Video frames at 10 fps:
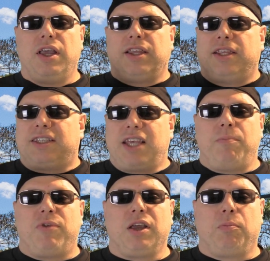The
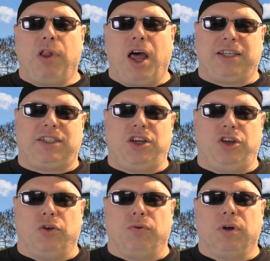same thing applies to
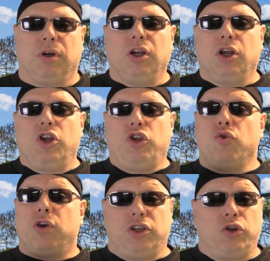you.
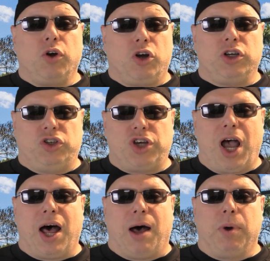You can do a good
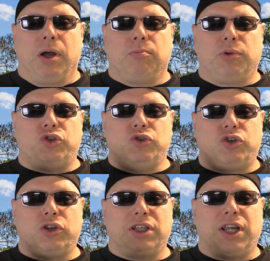job, but you
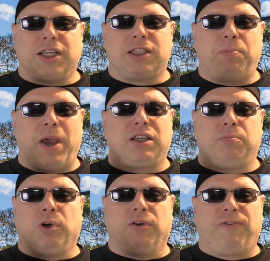shouldn't expect
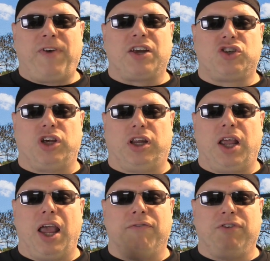perfection
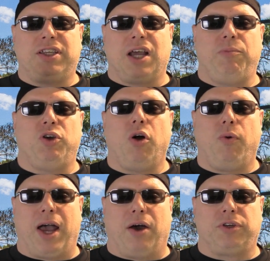every time you
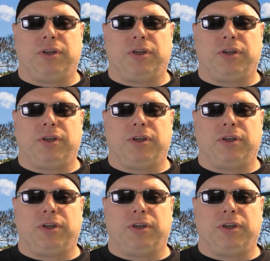go out.